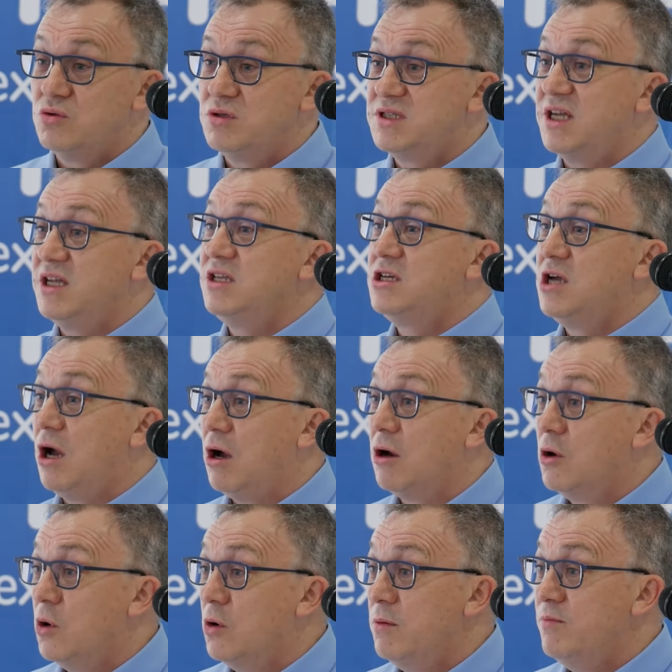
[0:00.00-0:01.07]
to send
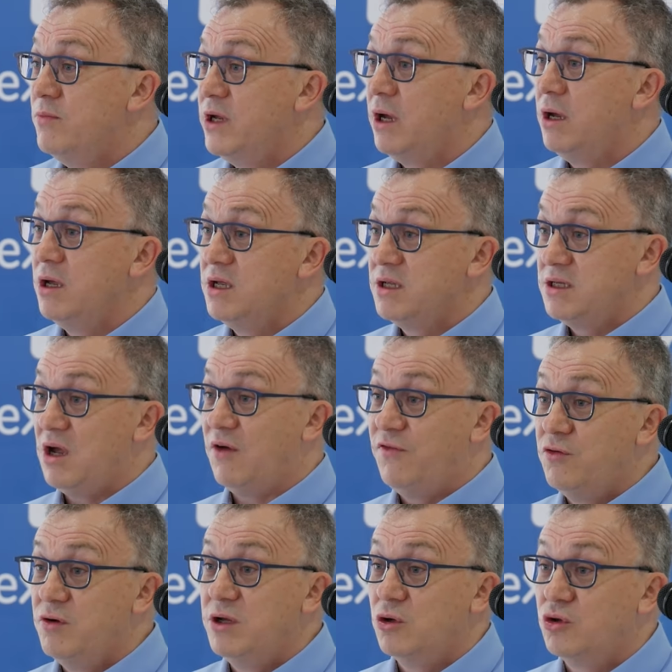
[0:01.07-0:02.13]
cargo. Yeah? They are
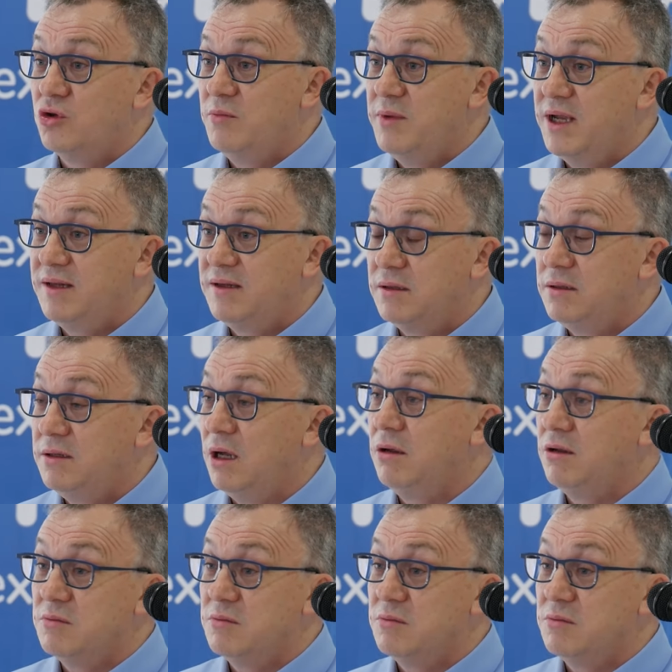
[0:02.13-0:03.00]
fully automated. Yeah?